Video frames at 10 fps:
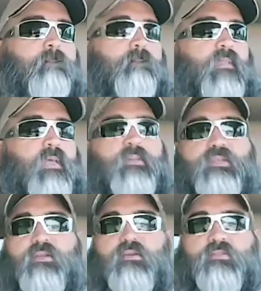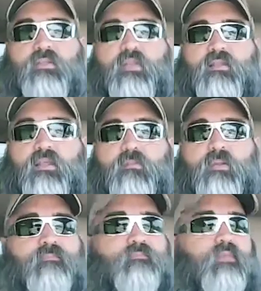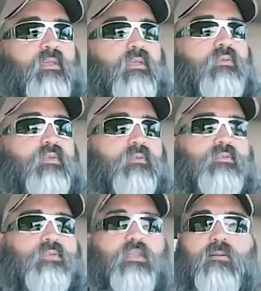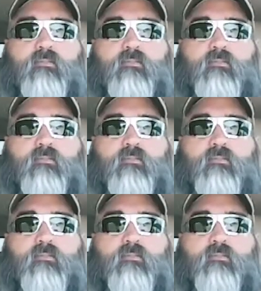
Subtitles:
I'll be talking to you all later, man. Y'all have a good one. Take care.